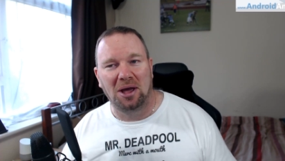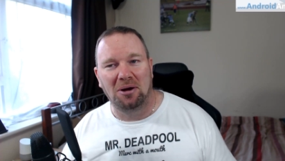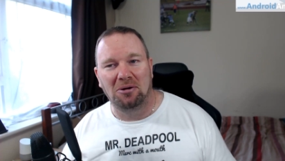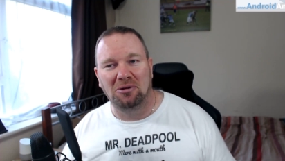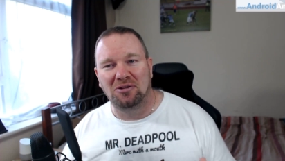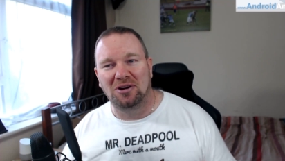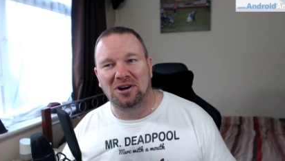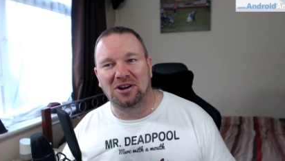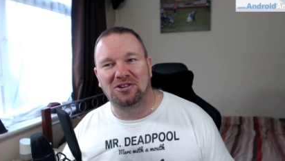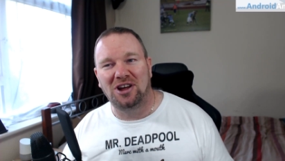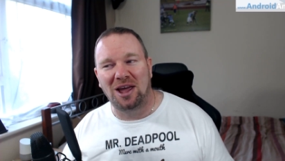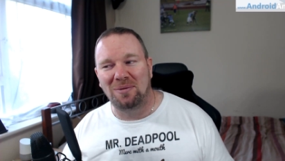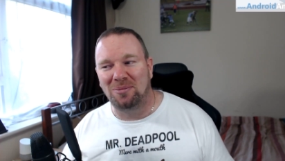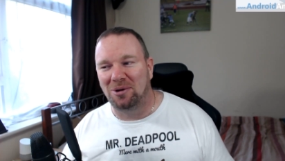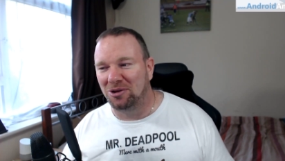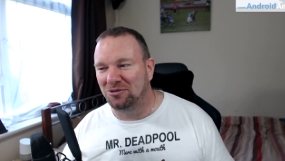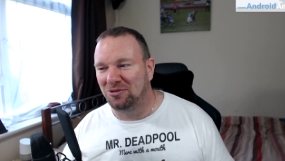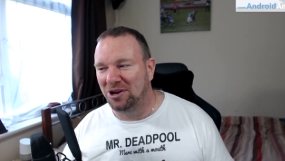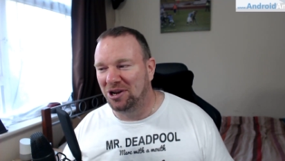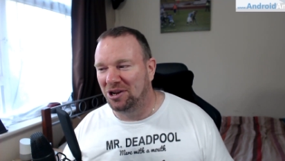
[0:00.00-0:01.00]
It was really a shame.
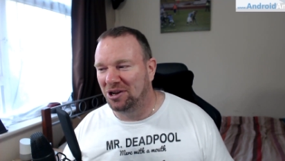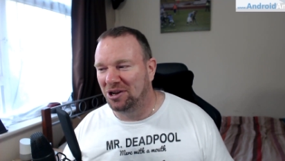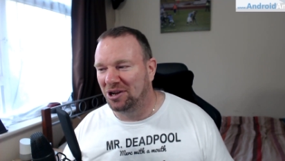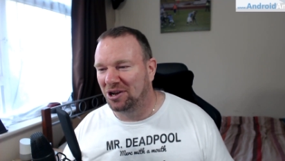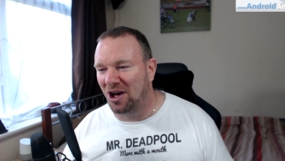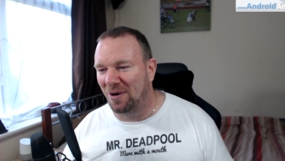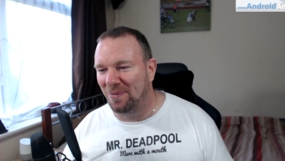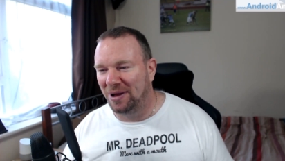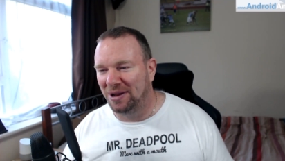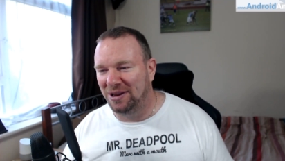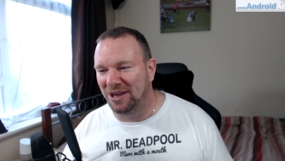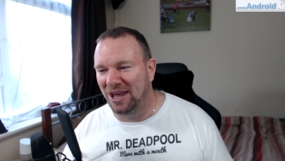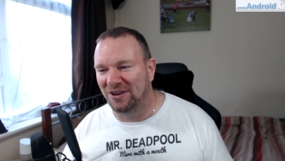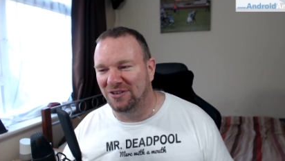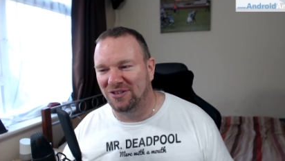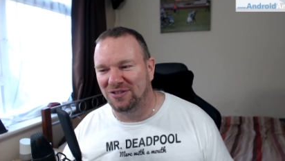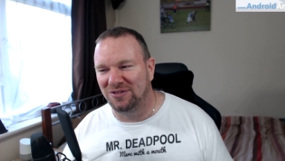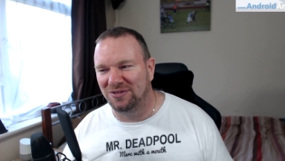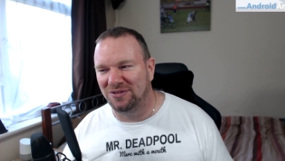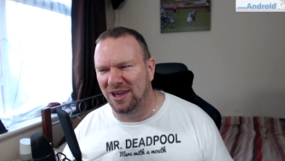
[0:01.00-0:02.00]
I was reading a comment
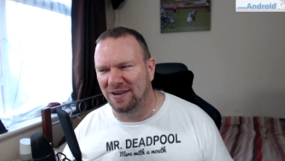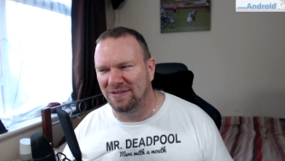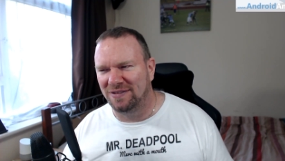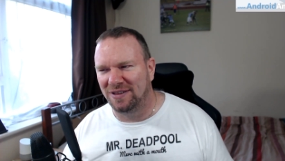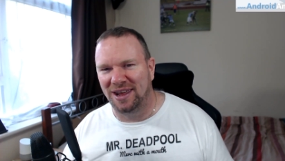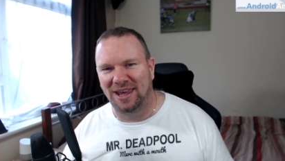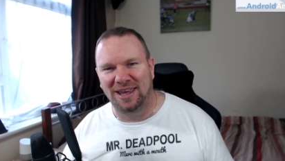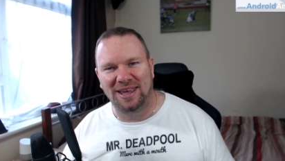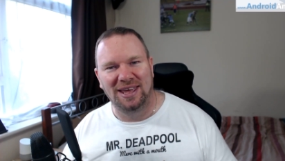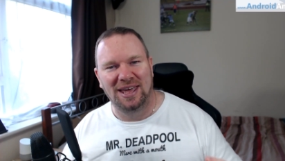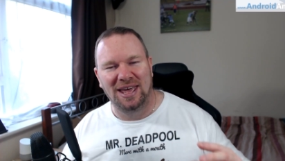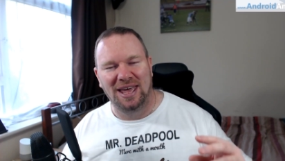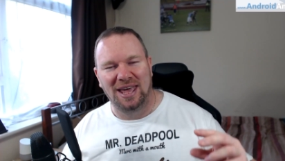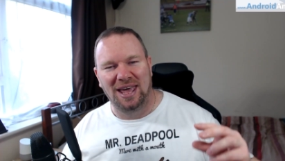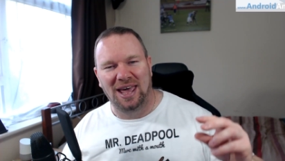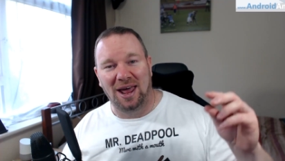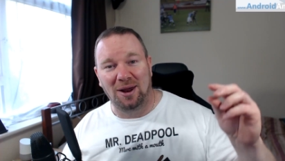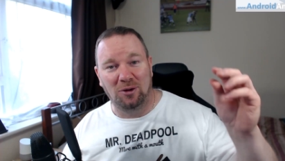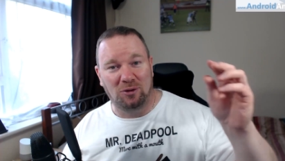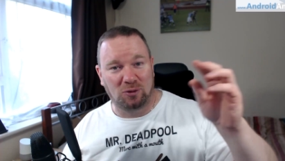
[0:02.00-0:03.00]
yesterday,
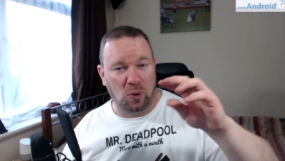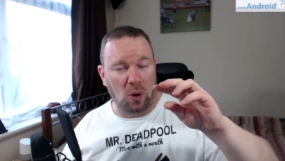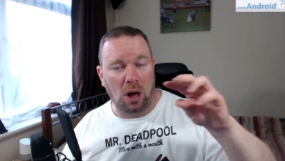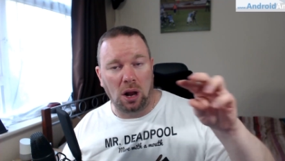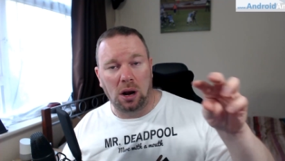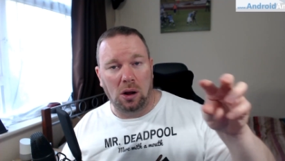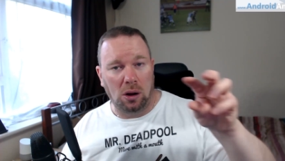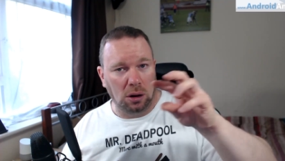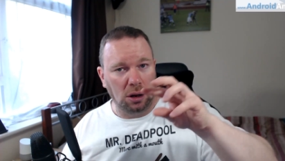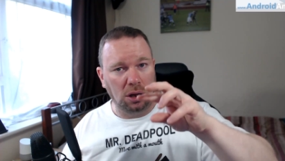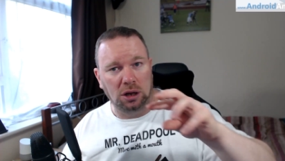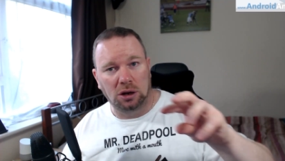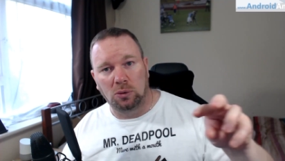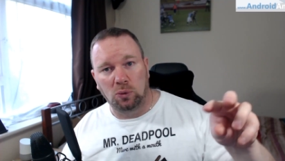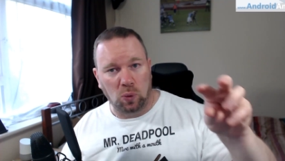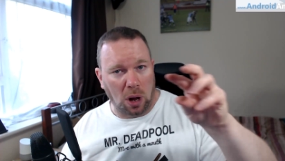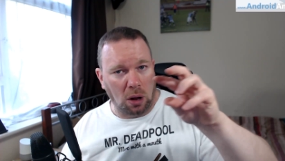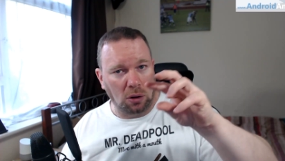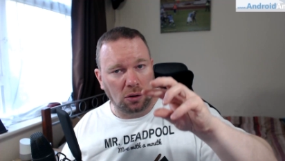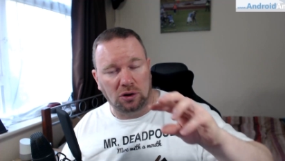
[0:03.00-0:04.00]
and it was quite a long
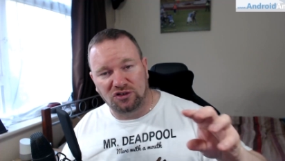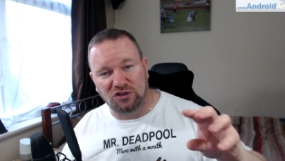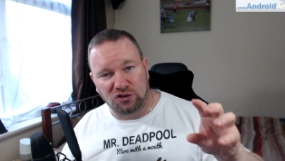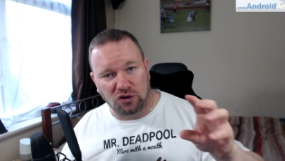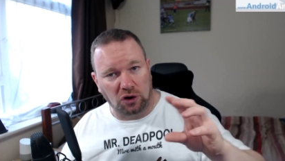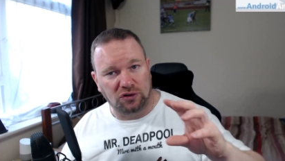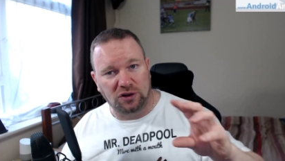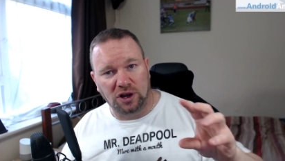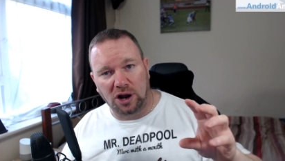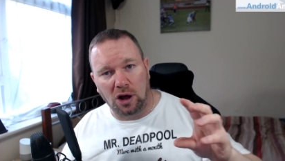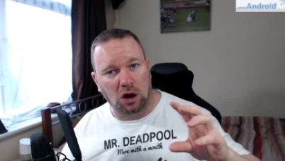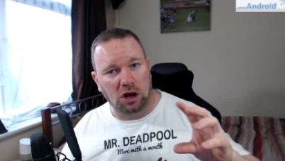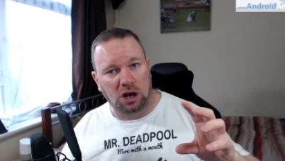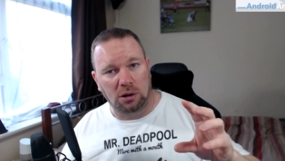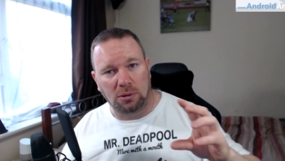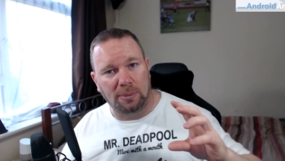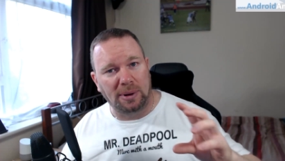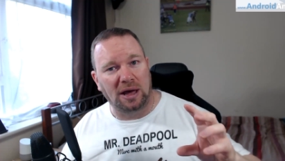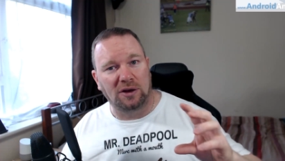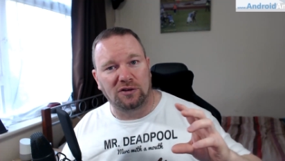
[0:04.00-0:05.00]
and well constructed
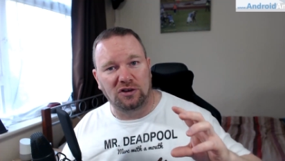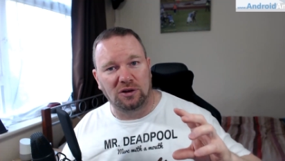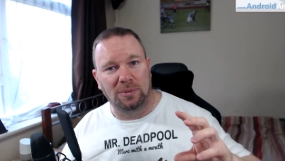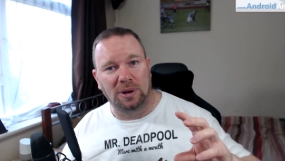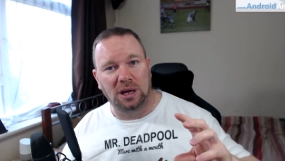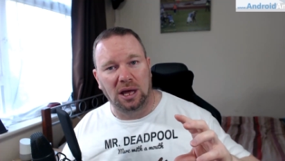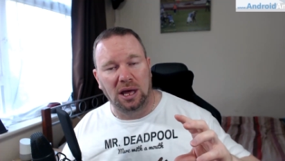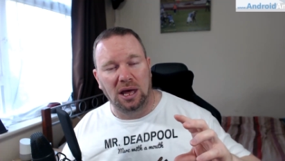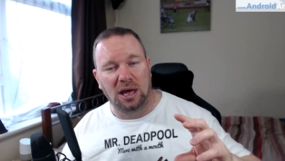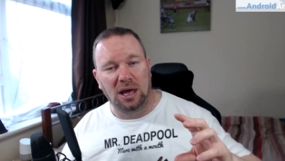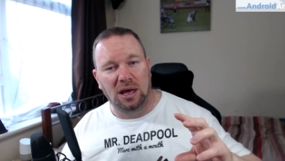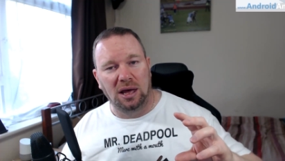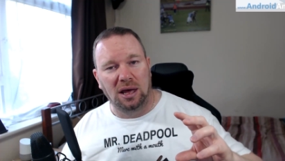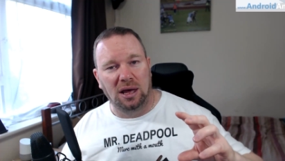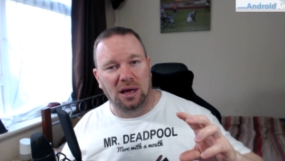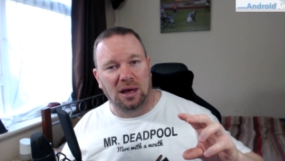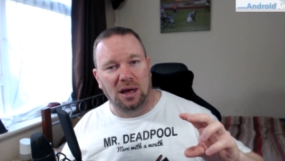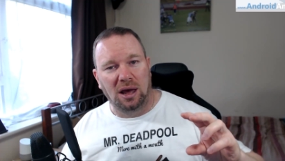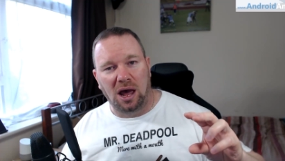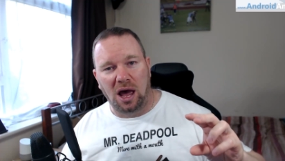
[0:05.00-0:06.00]
argument about something,
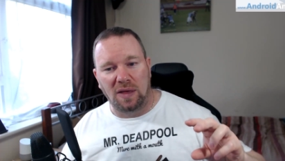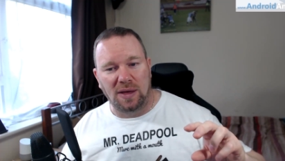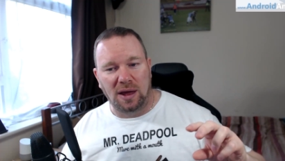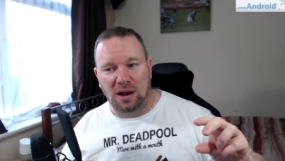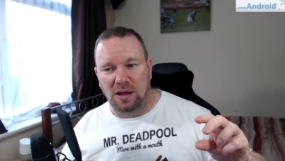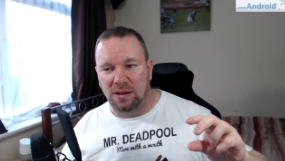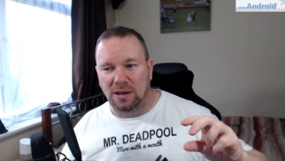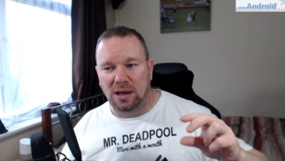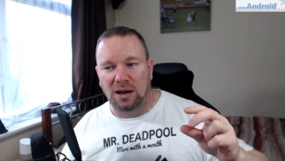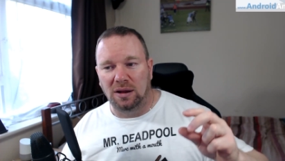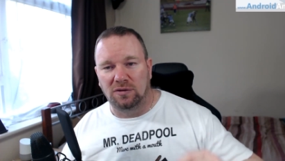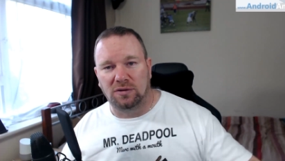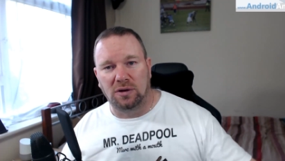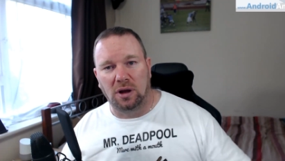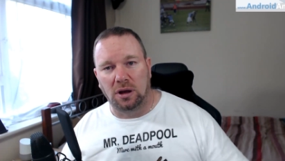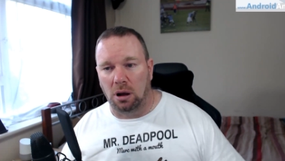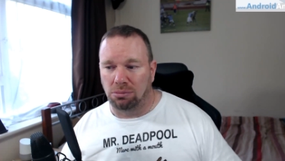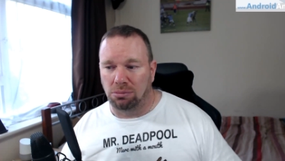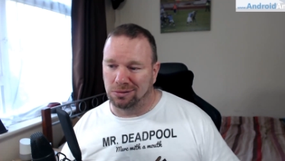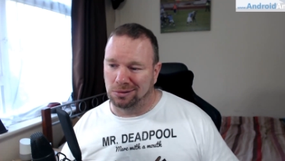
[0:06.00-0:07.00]
and then at the end you just
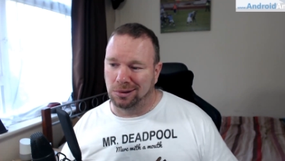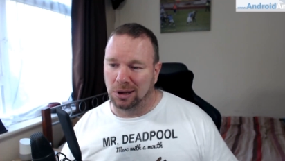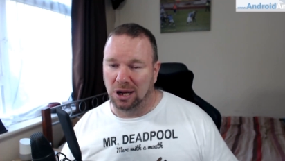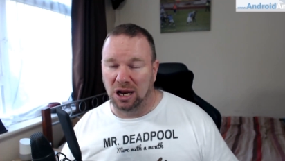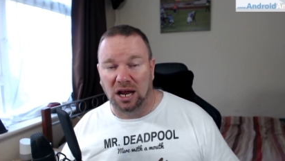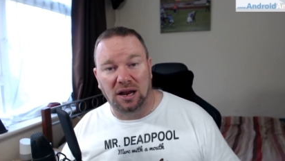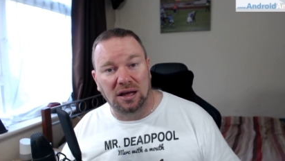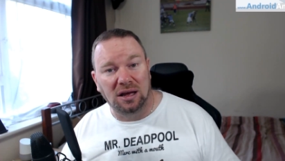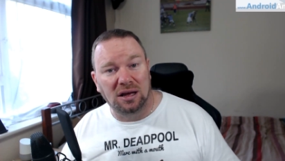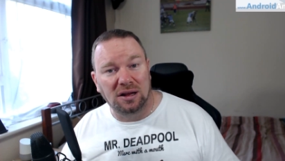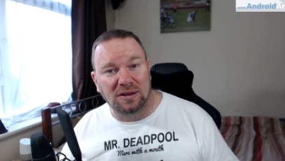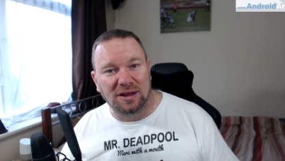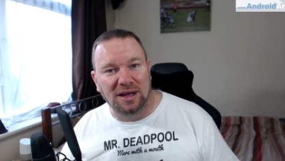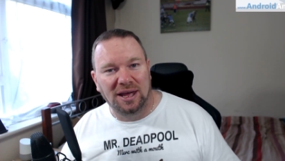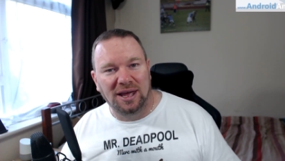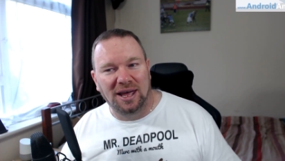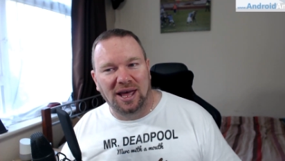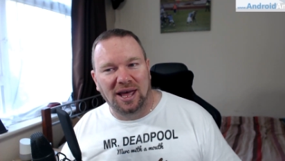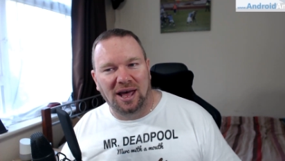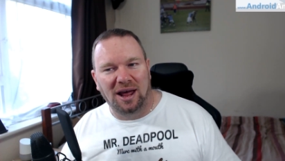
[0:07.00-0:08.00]
said, "You're an idiot."
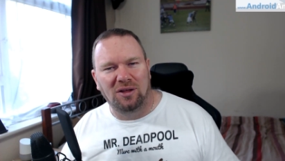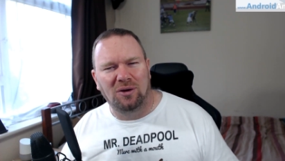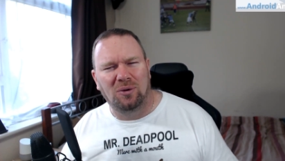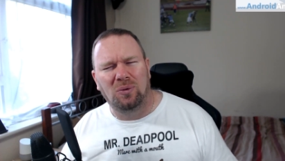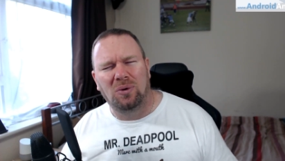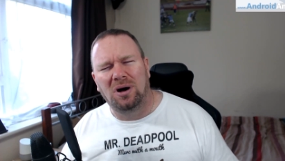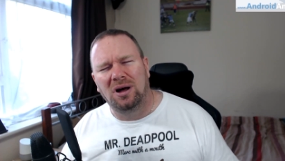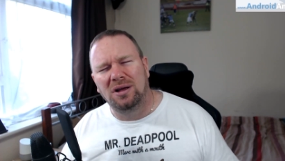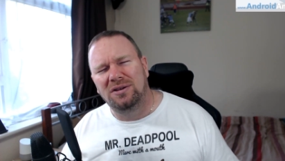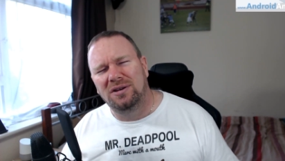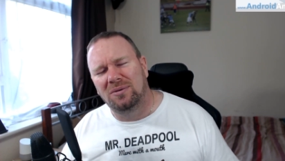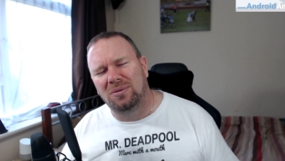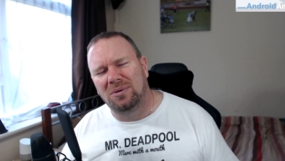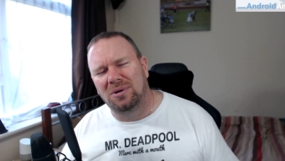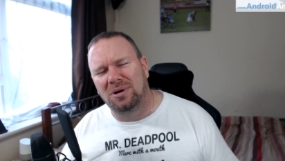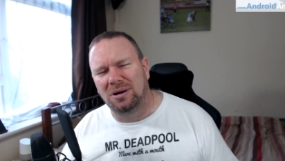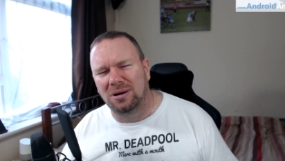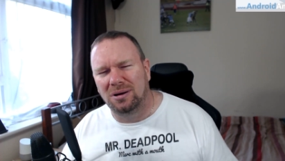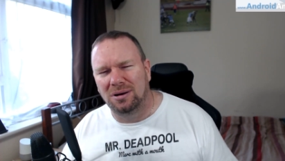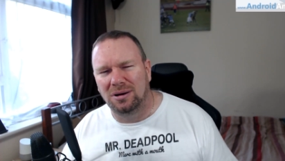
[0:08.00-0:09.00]
Why'd you?